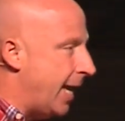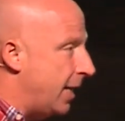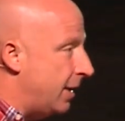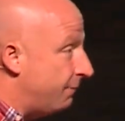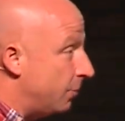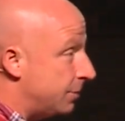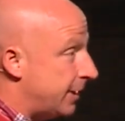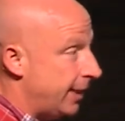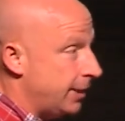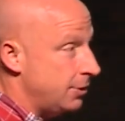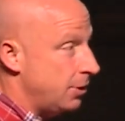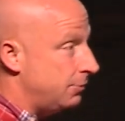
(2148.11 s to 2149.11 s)
and? If you're
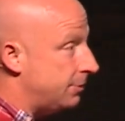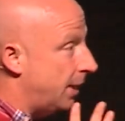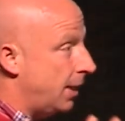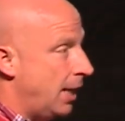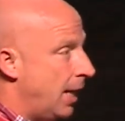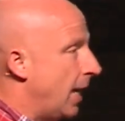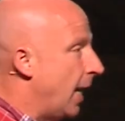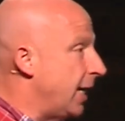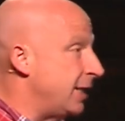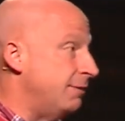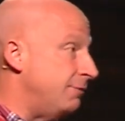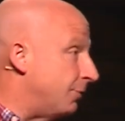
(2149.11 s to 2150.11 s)
taking notes, I
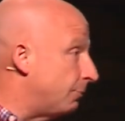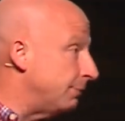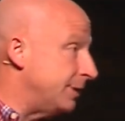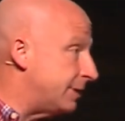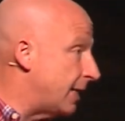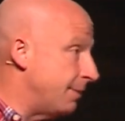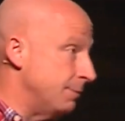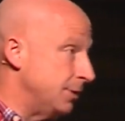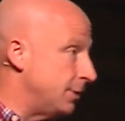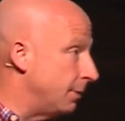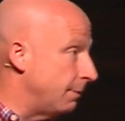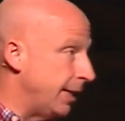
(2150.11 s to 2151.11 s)
give you 3 statements
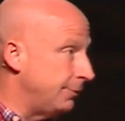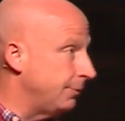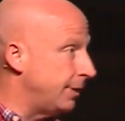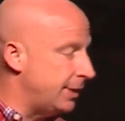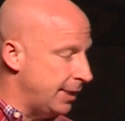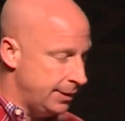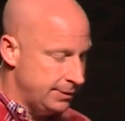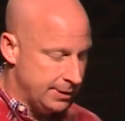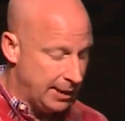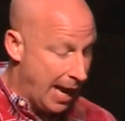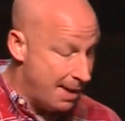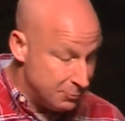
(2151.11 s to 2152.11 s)
here, right? 3 things
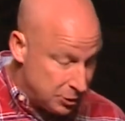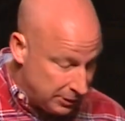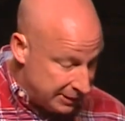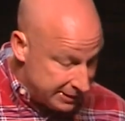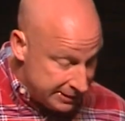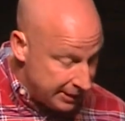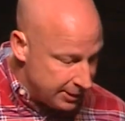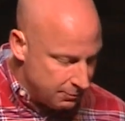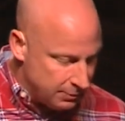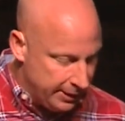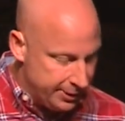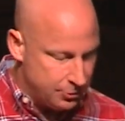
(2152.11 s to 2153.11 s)
that I'm
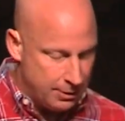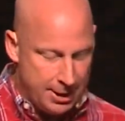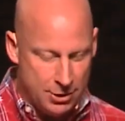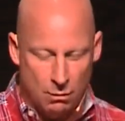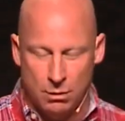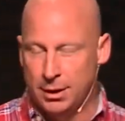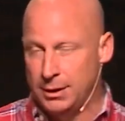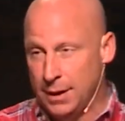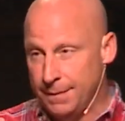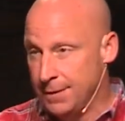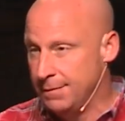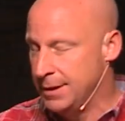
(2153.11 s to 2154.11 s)
continually trying to work
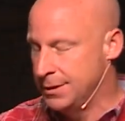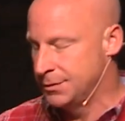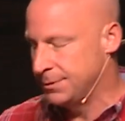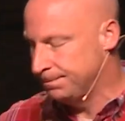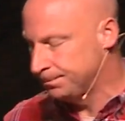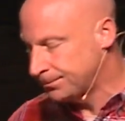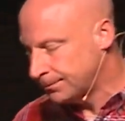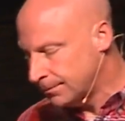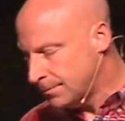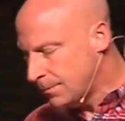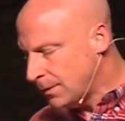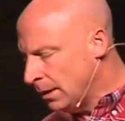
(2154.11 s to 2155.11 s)
on. They're this.
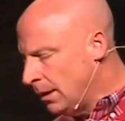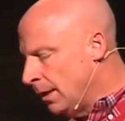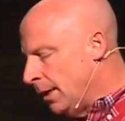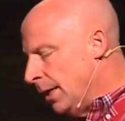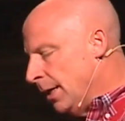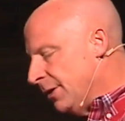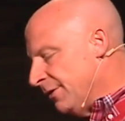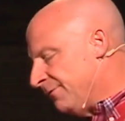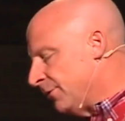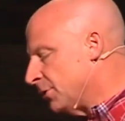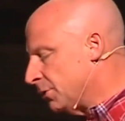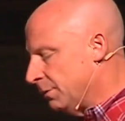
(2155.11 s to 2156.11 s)
The
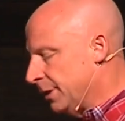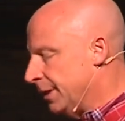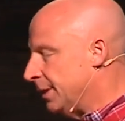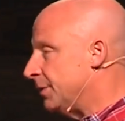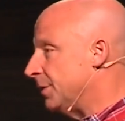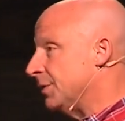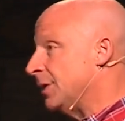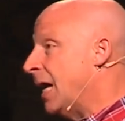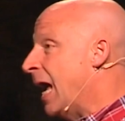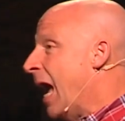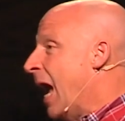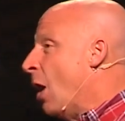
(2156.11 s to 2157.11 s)
first one is
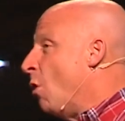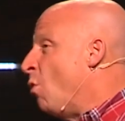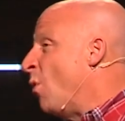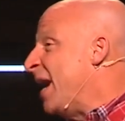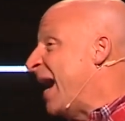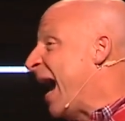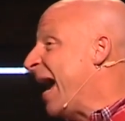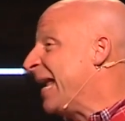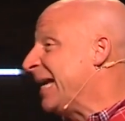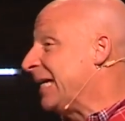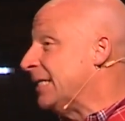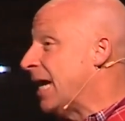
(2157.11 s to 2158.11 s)
when I
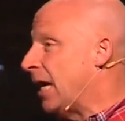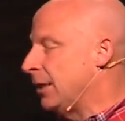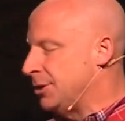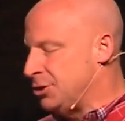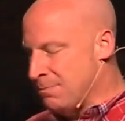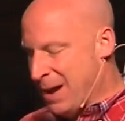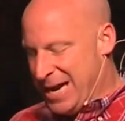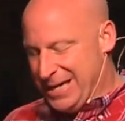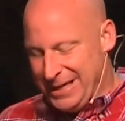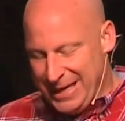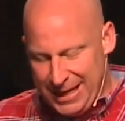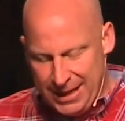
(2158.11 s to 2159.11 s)
acknowledge my
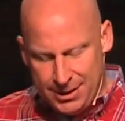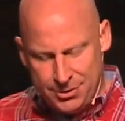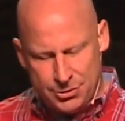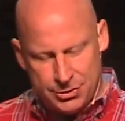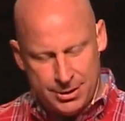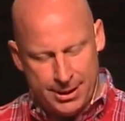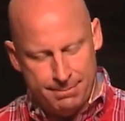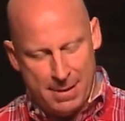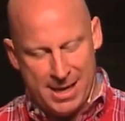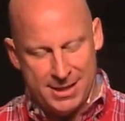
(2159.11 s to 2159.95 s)
needs and my